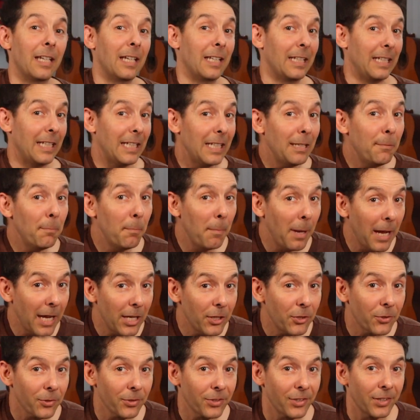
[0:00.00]
an E
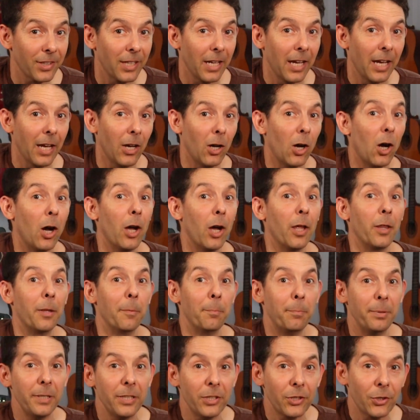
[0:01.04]
major scale on the
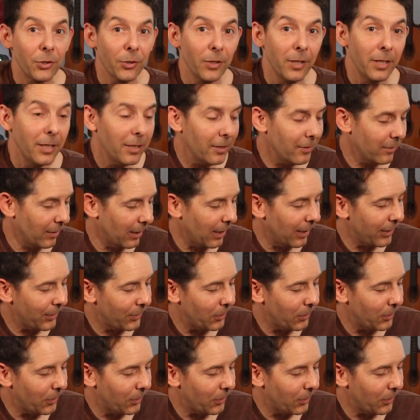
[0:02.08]
B string, right?